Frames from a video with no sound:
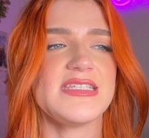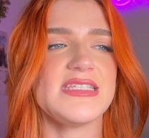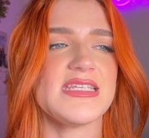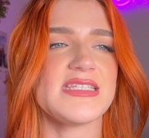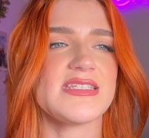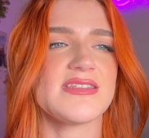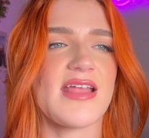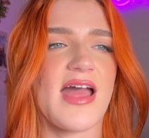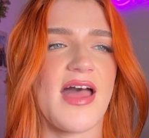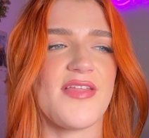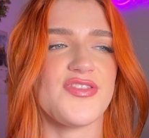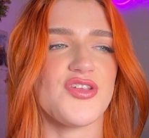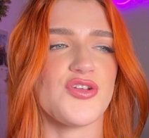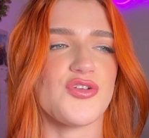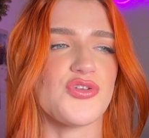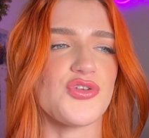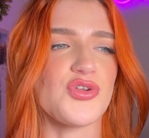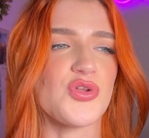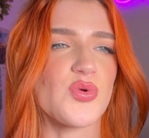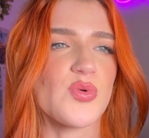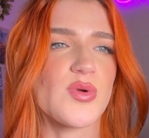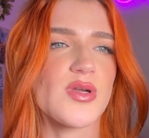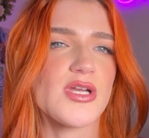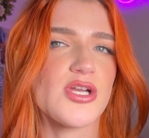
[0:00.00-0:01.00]
is not their
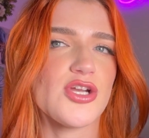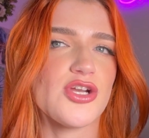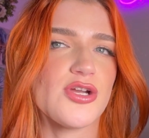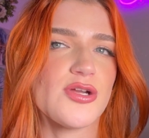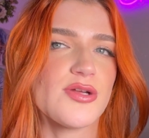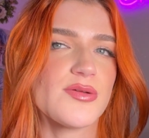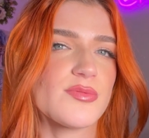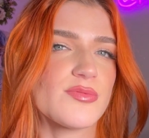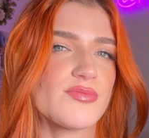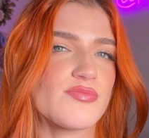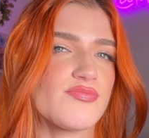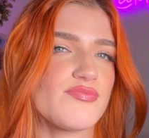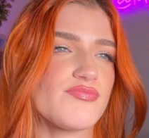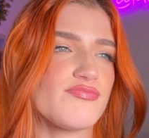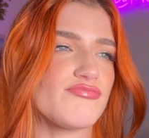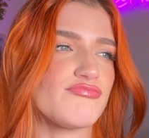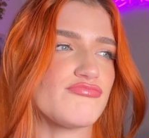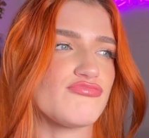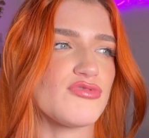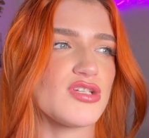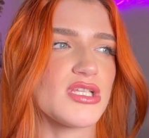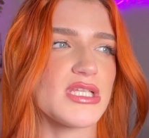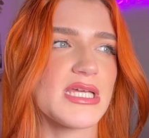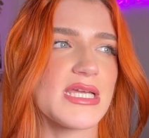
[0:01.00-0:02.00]
newer
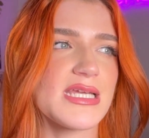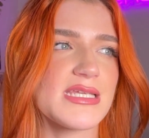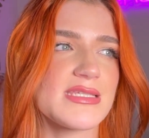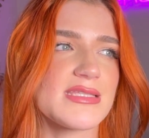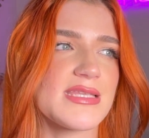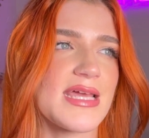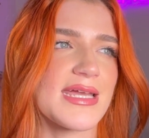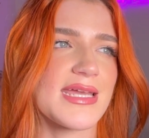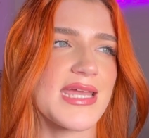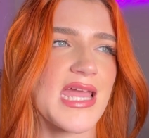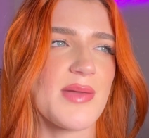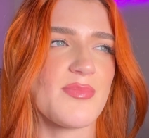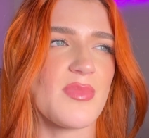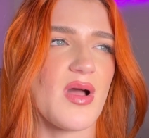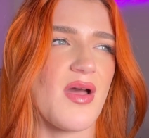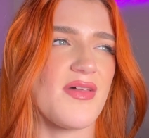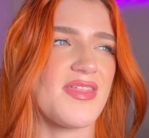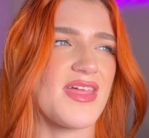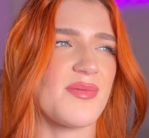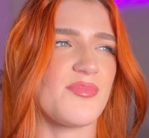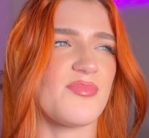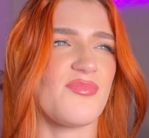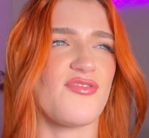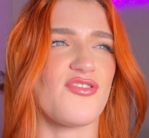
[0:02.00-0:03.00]
release that came out, I
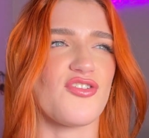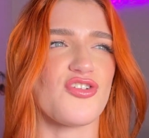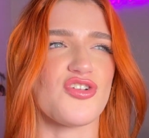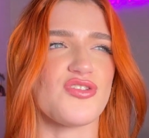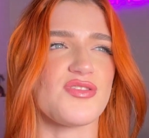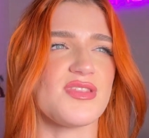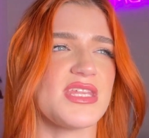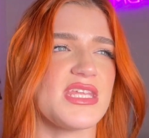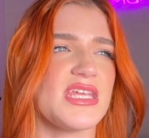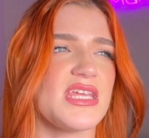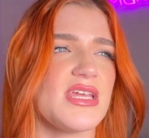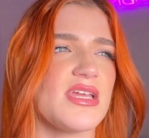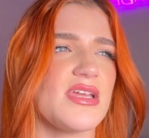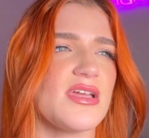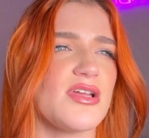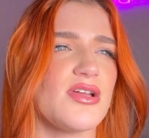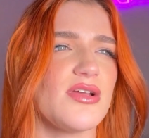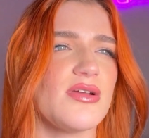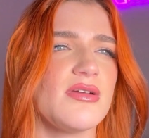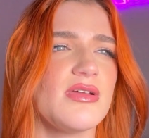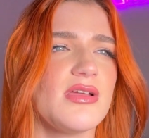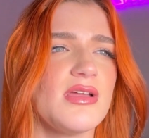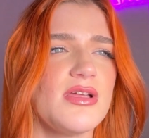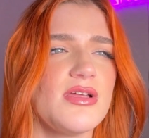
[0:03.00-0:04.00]
think, for the
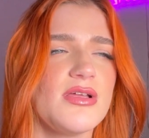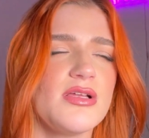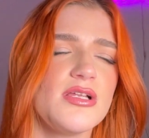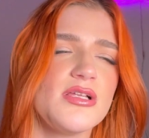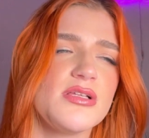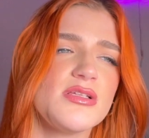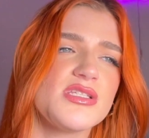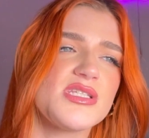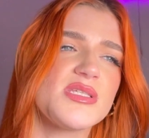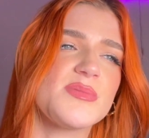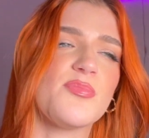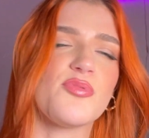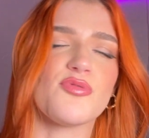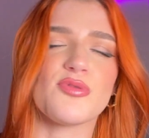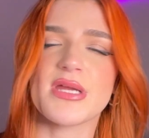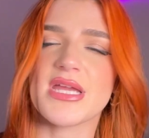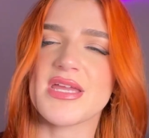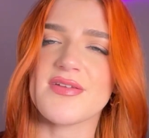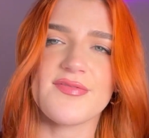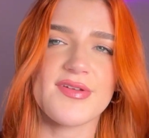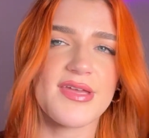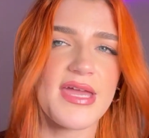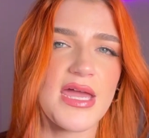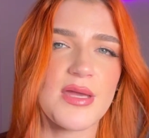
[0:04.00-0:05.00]

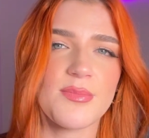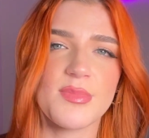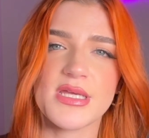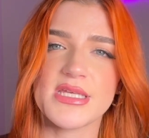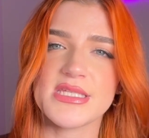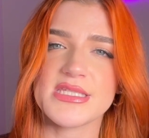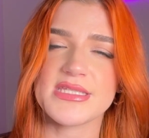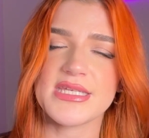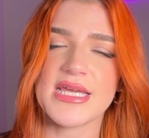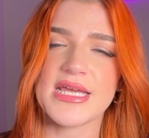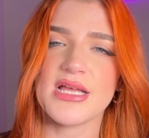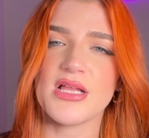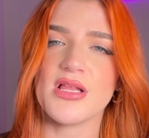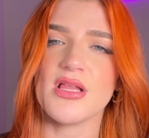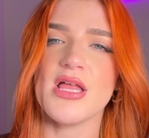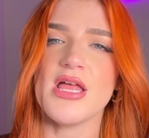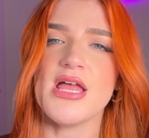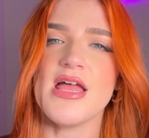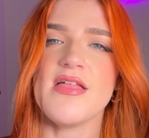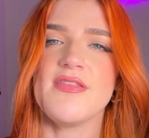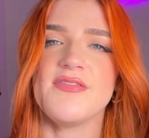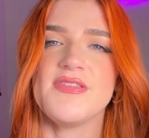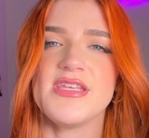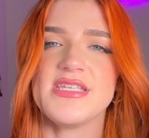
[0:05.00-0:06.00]
spring VIB sale.
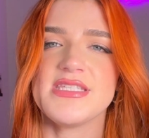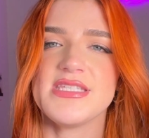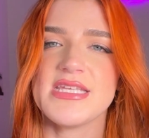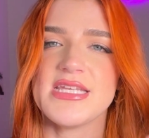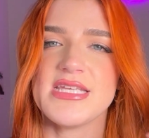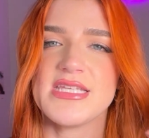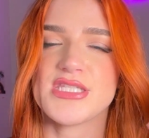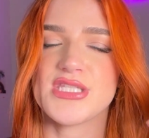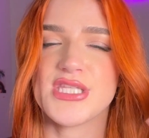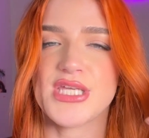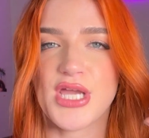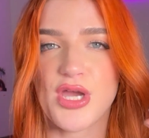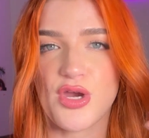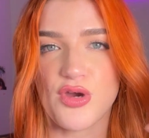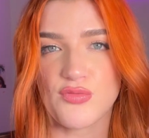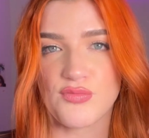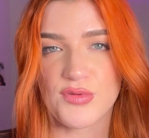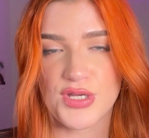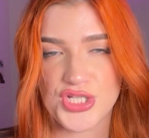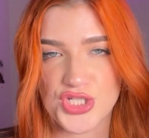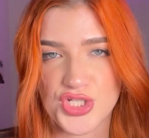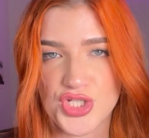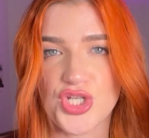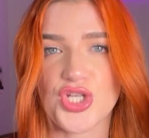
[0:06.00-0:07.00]
This is the
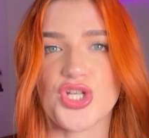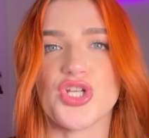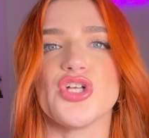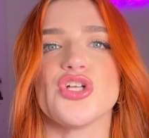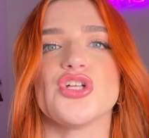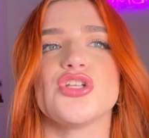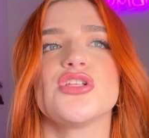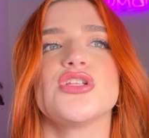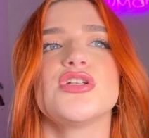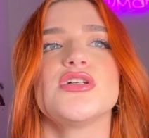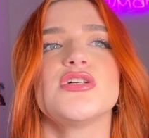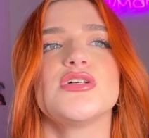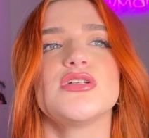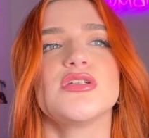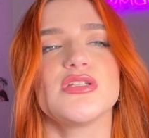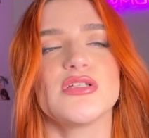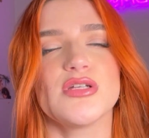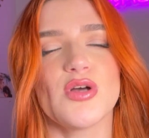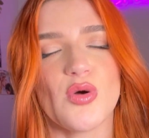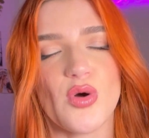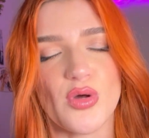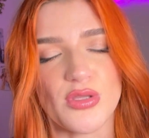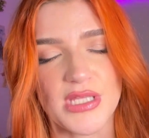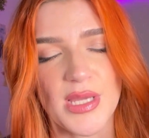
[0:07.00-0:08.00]
original
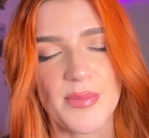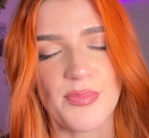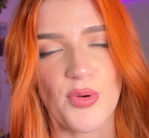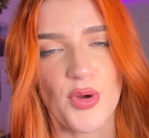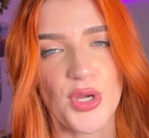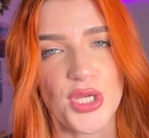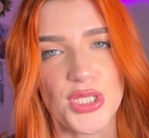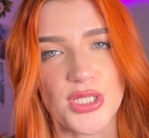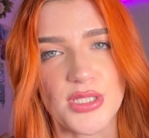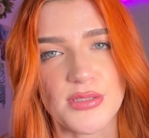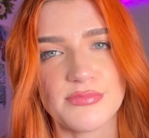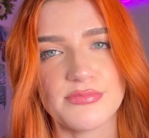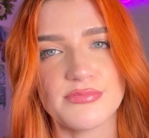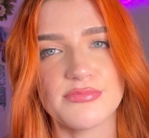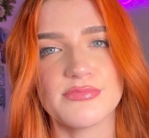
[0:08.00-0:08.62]
lip oil.